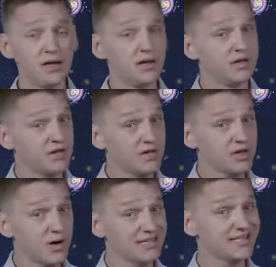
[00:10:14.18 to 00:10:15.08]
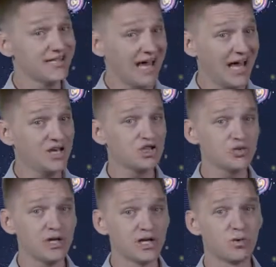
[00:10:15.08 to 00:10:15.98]
The event horizon can
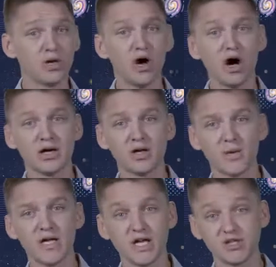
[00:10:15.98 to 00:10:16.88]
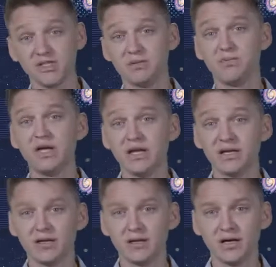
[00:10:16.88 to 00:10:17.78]
shrink when Hawking radiation is emitted.
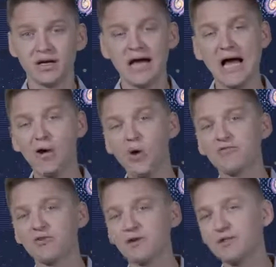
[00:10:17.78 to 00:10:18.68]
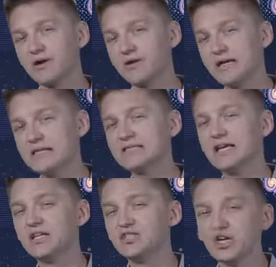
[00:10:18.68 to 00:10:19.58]
However, there is
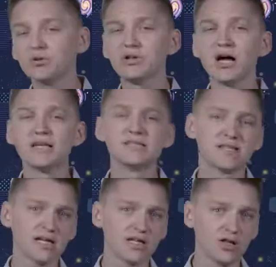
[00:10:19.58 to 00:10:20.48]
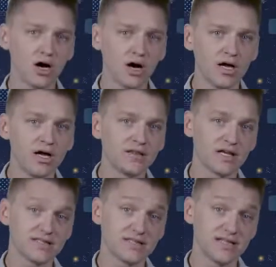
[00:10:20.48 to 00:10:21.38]
a generalized second law
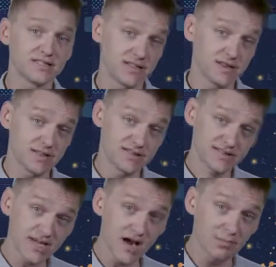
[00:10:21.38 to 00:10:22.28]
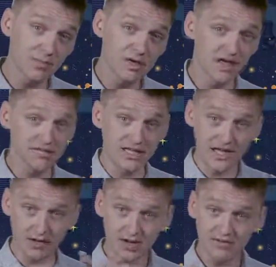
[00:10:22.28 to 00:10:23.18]
that states that the sum of the
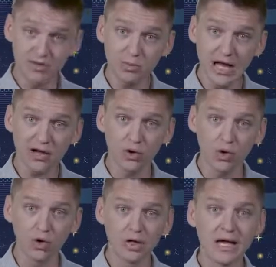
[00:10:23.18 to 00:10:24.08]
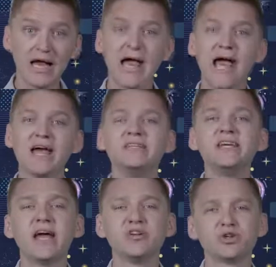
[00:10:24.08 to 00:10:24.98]
area of the black hole and the
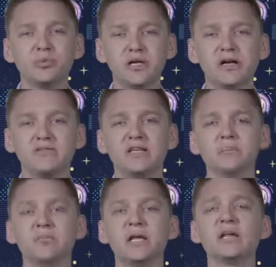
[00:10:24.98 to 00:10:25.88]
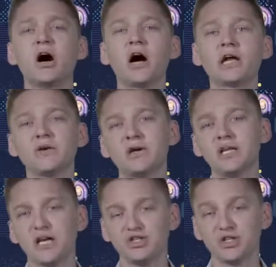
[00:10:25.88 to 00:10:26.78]
entropy of the emitted Hawking
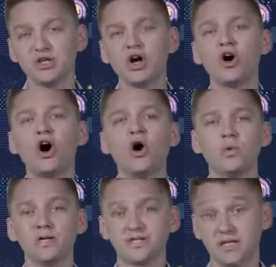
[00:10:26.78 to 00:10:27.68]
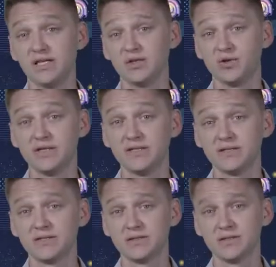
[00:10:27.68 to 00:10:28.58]
radiation always
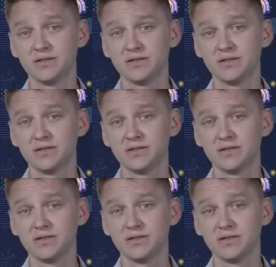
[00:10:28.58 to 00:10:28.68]
increases.